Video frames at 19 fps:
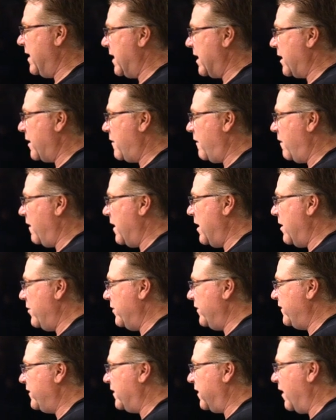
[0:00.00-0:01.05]
an
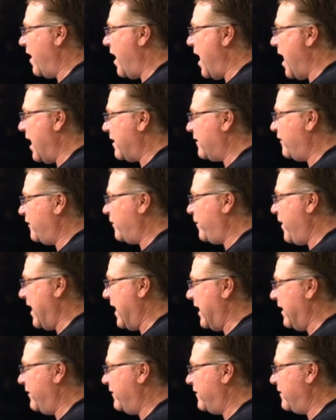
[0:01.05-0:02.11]
enclosed locked
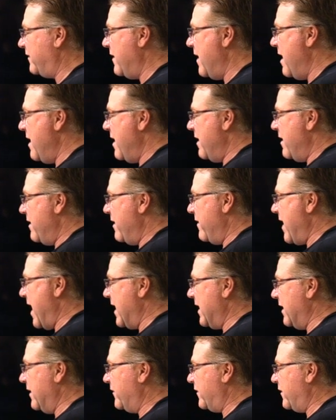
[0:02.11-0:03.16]
space
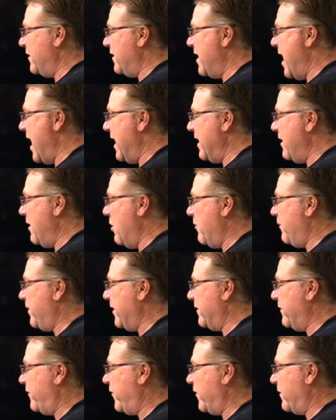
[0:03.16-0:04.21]
that is not
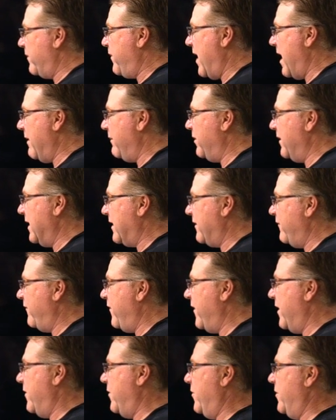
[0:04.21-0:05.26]
open for public
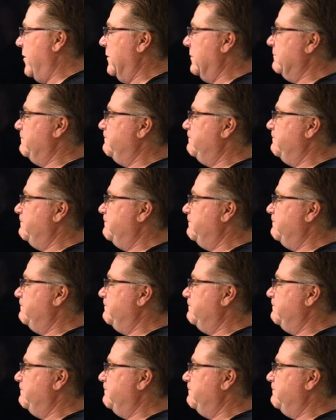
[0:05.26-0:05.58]
view.